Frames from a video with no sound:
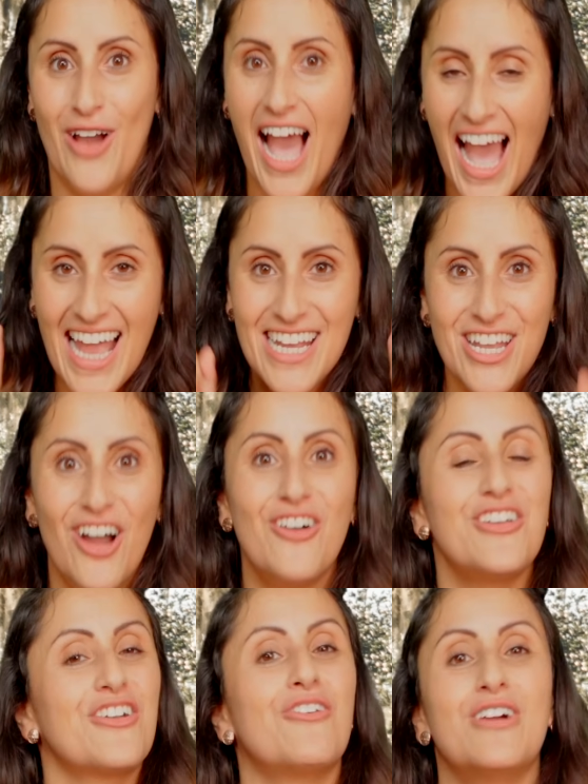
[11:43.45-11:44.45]
I know
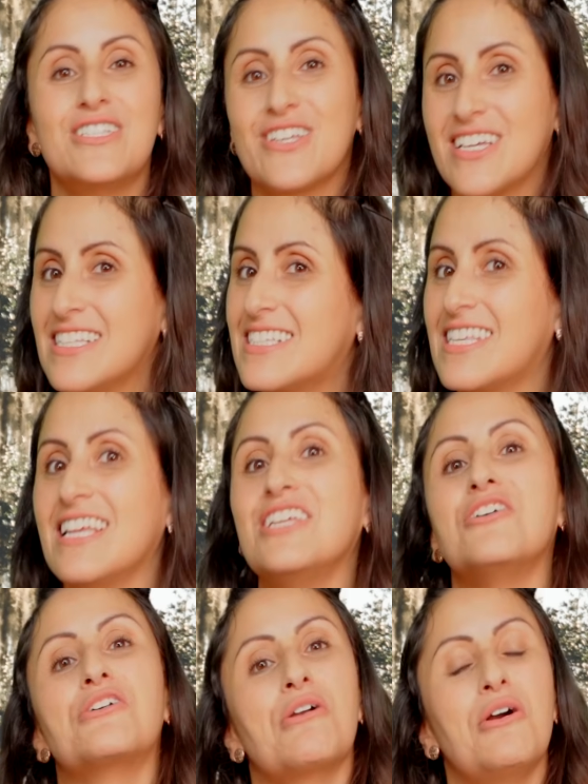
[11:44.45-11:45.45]
you're going to
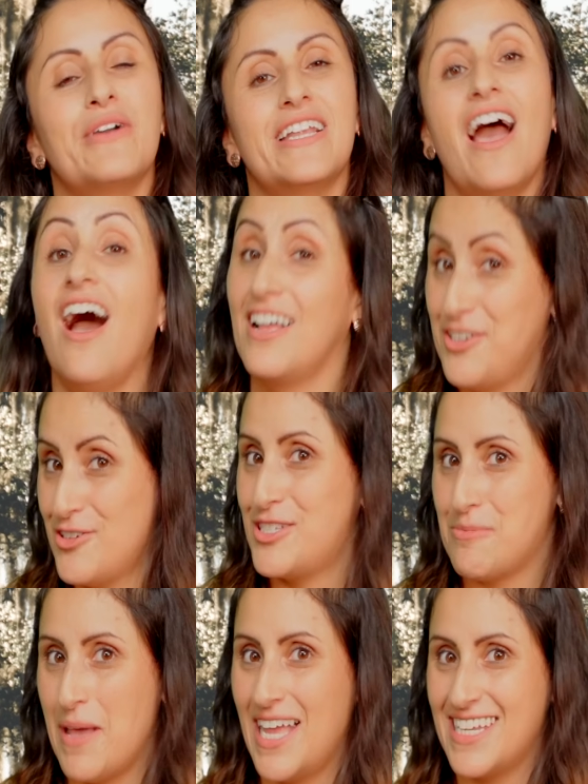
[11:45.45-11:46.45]
continue growing on your
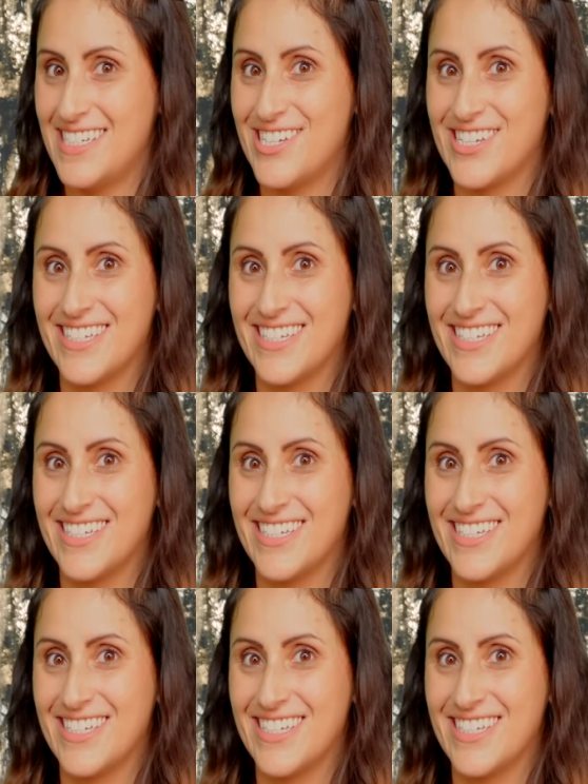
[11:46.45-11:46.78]
Spanish.